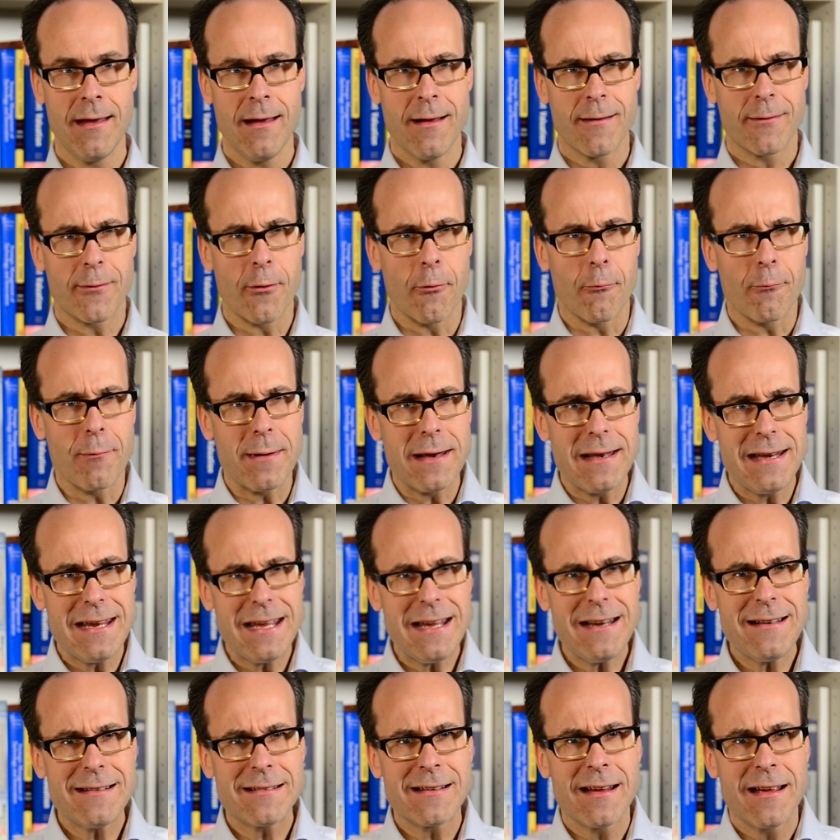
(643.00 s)
So we
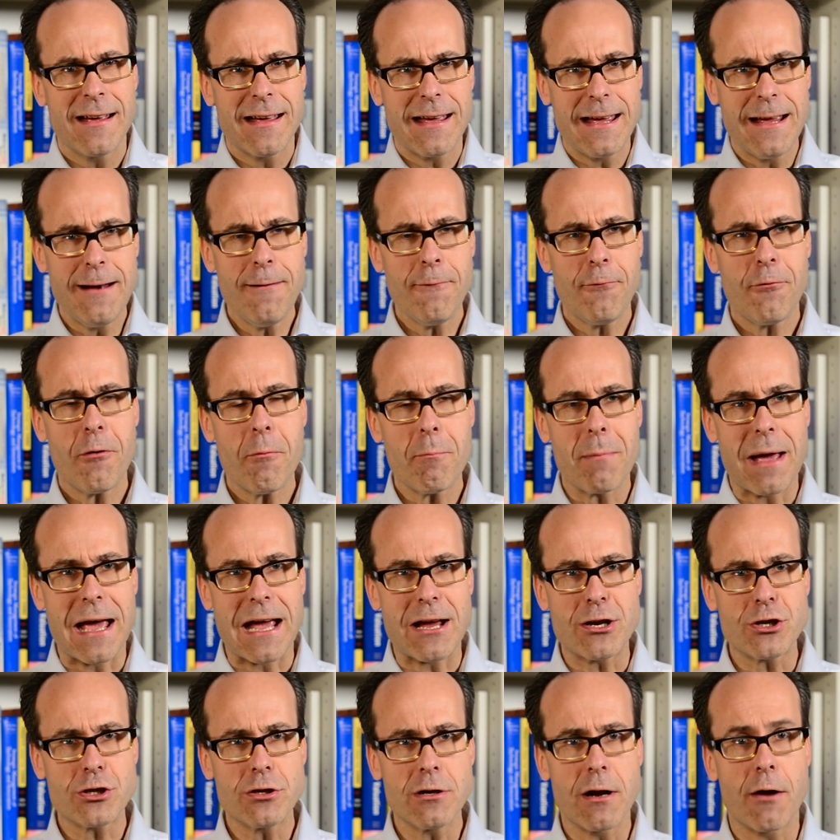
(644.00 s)
need
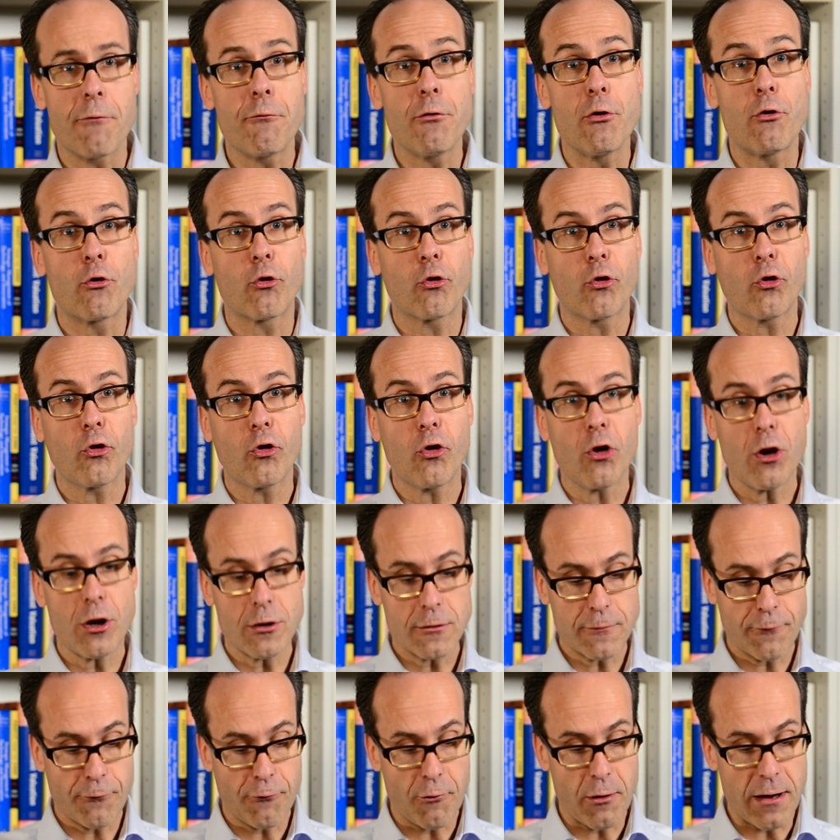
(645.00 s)
information and we
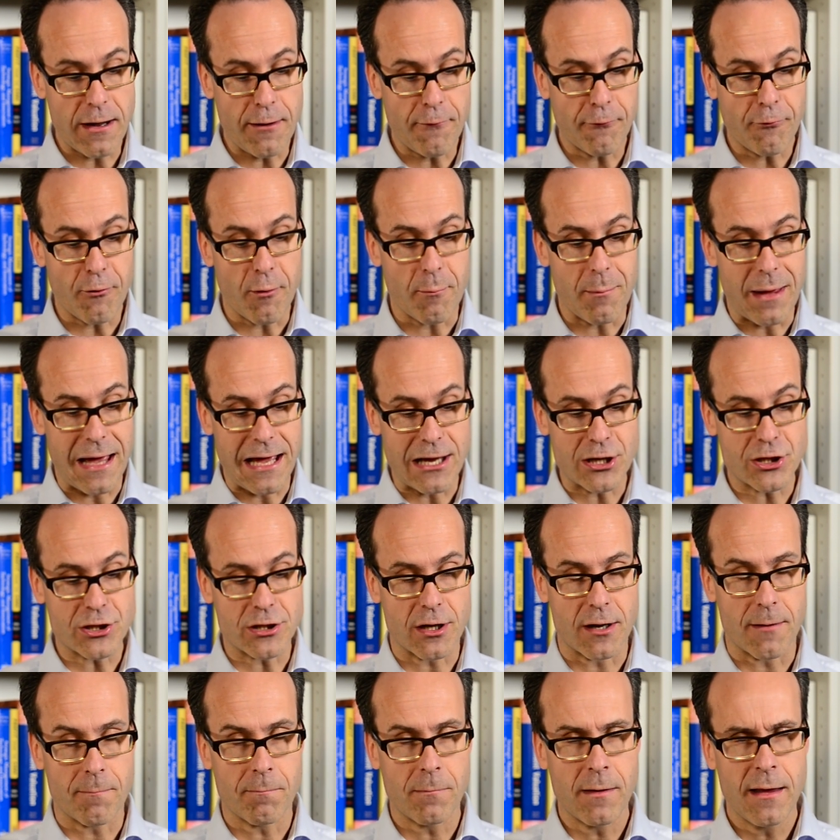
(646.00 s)
search for
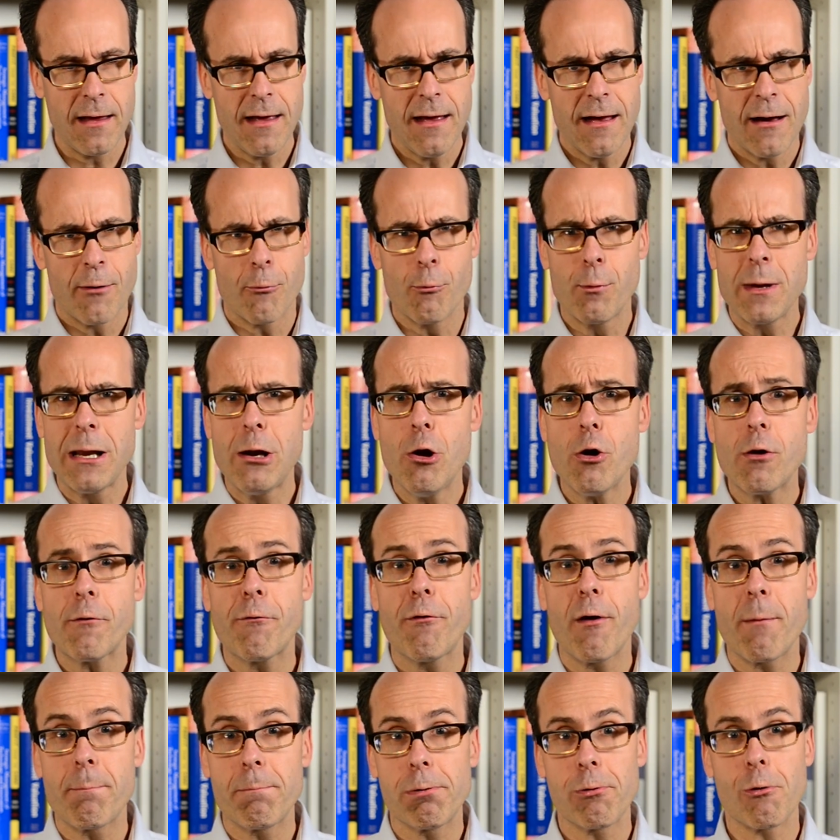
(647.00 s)
information. We look
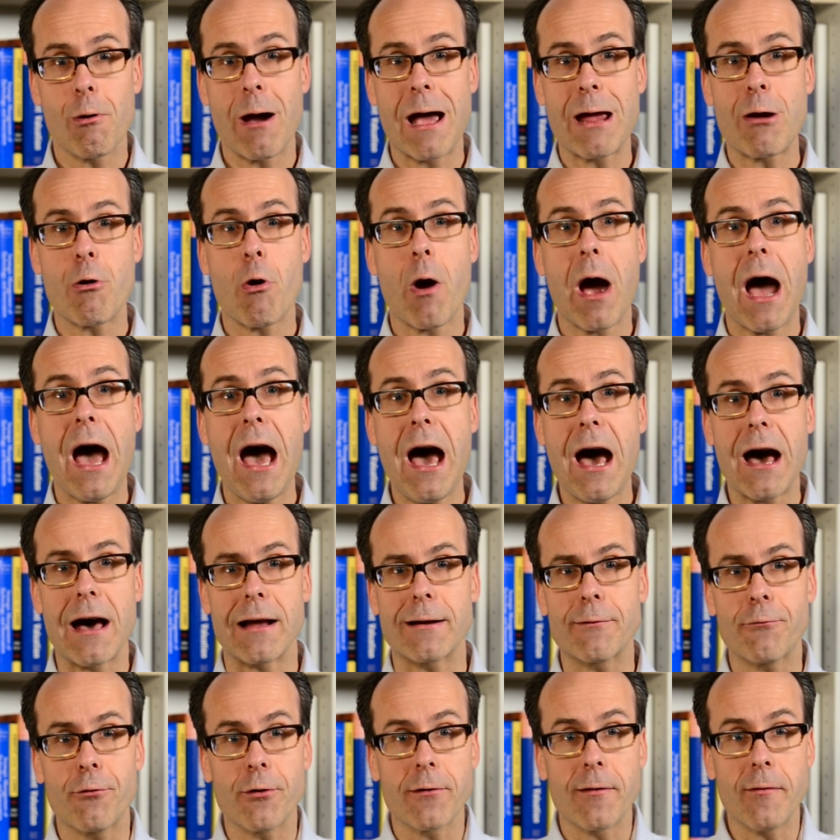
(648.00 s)
for prior
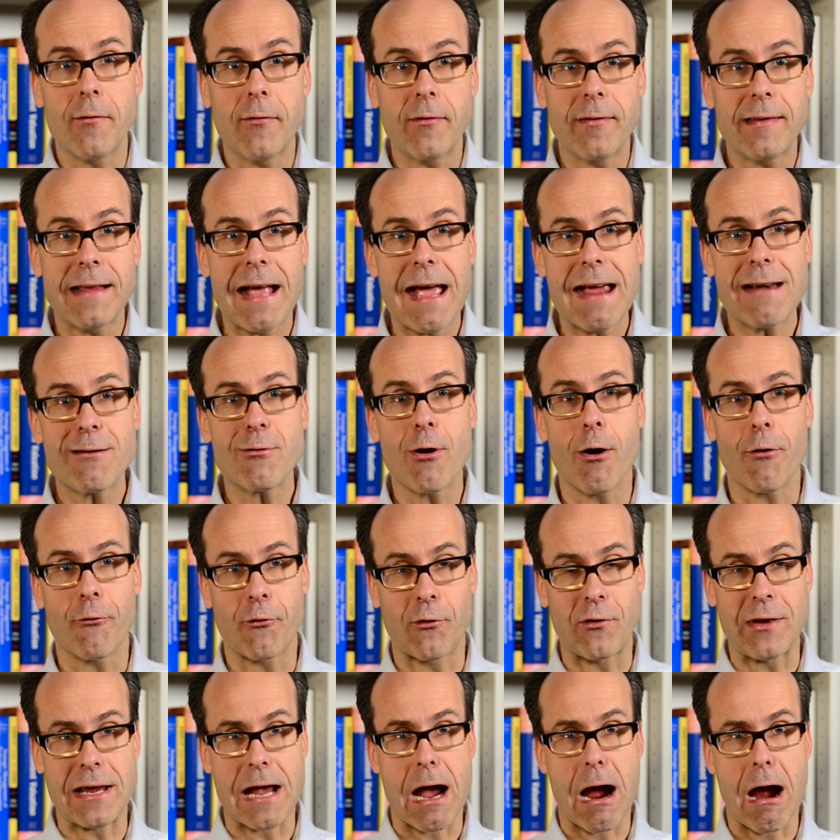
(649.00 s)
art, for the state
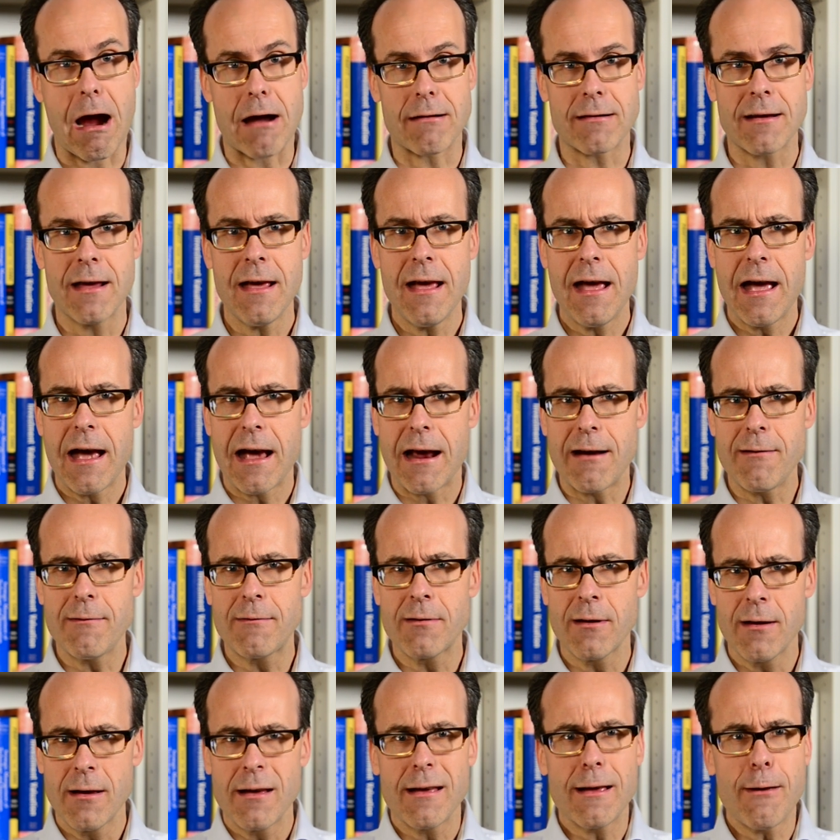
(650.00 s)
of the art. And
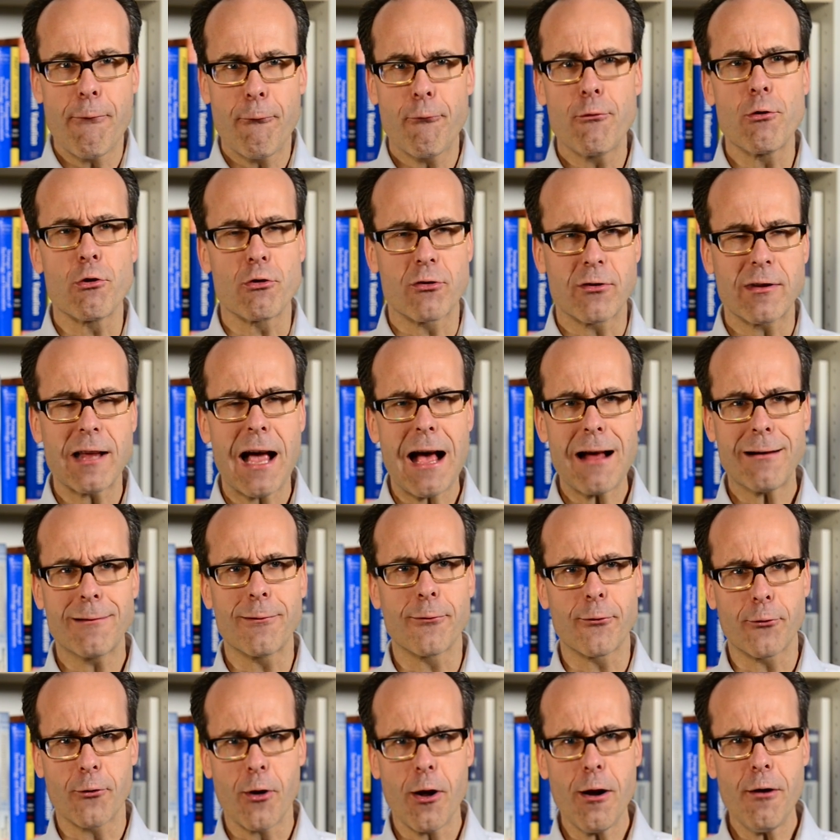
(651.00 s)
if you start to
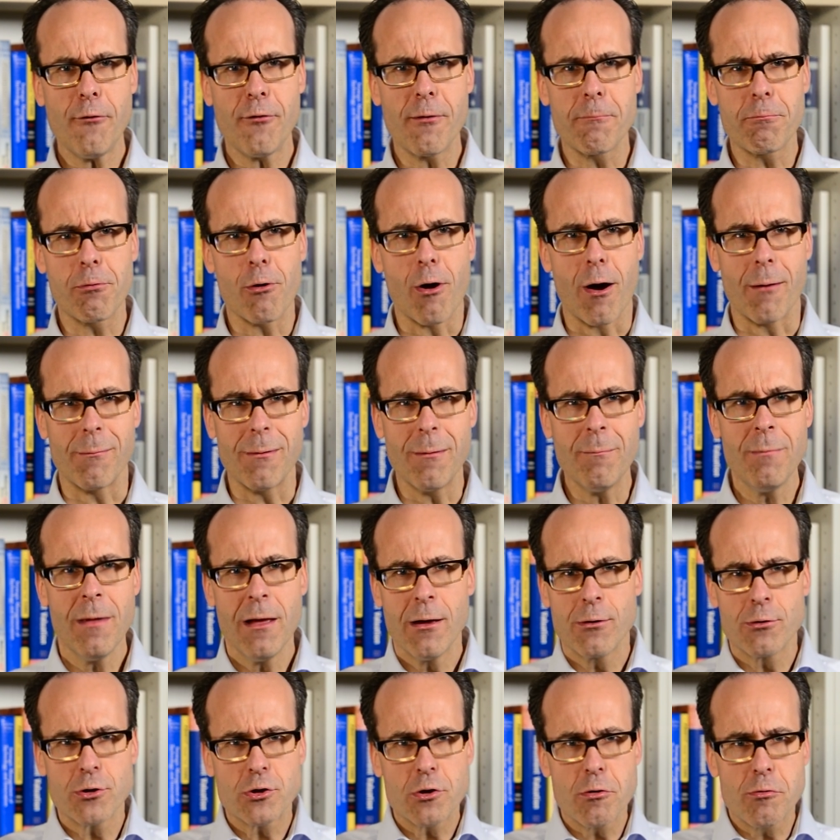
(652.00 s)
solve a problem,
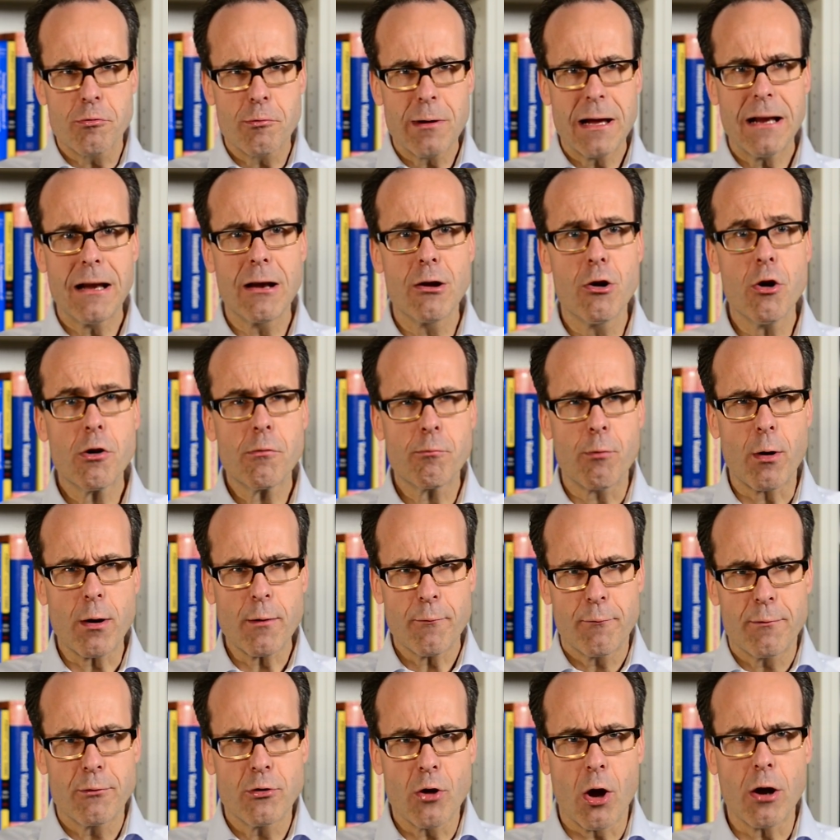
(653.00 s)
you should really look
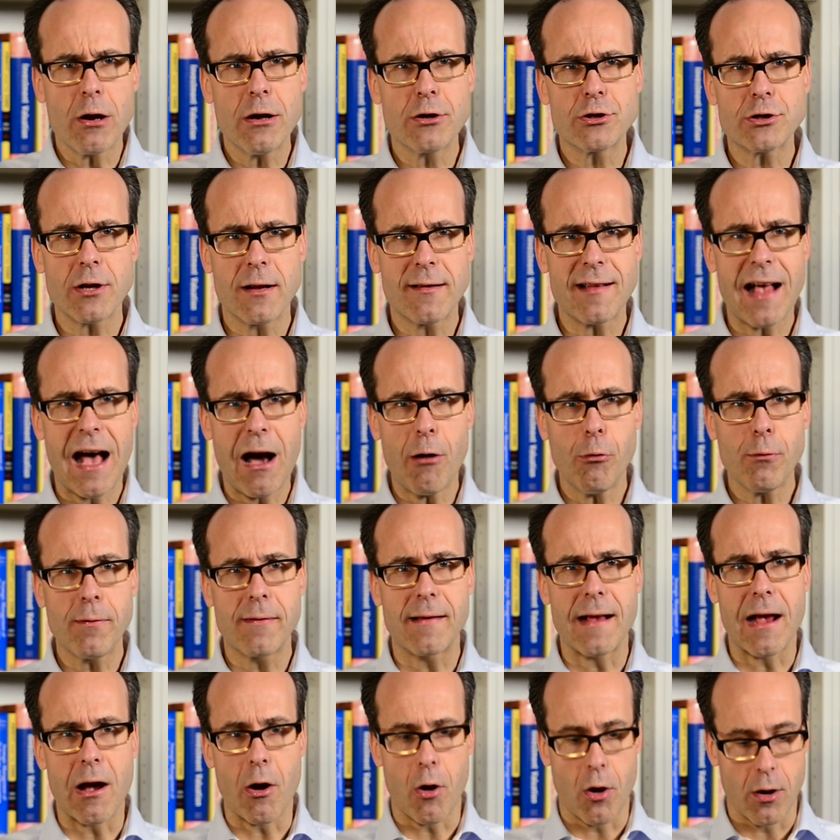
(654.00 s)
what knowledge is out
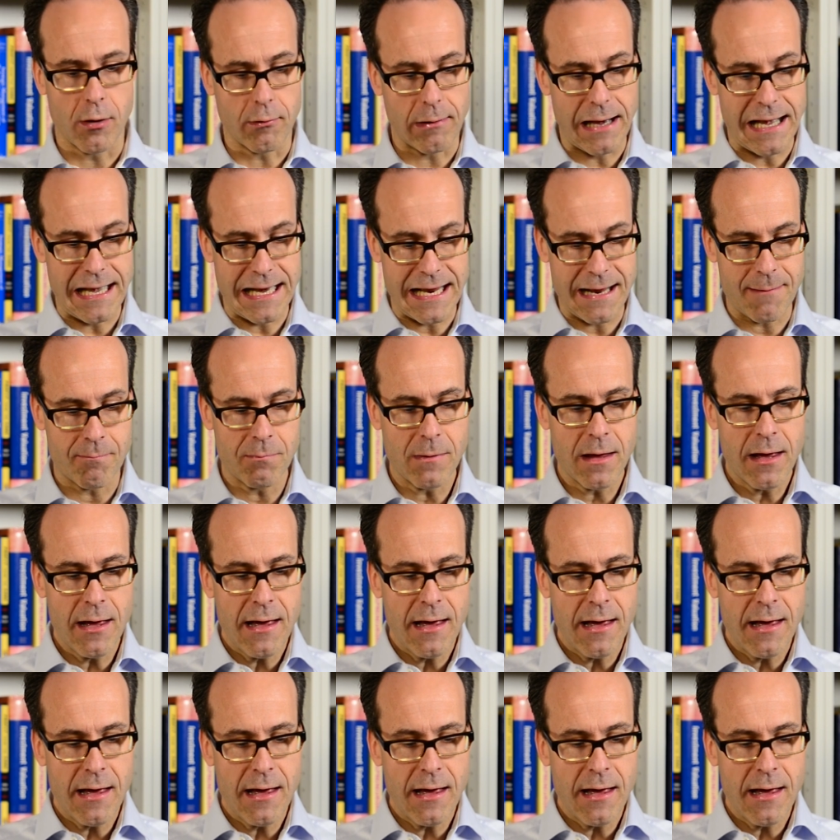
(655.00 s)
there already.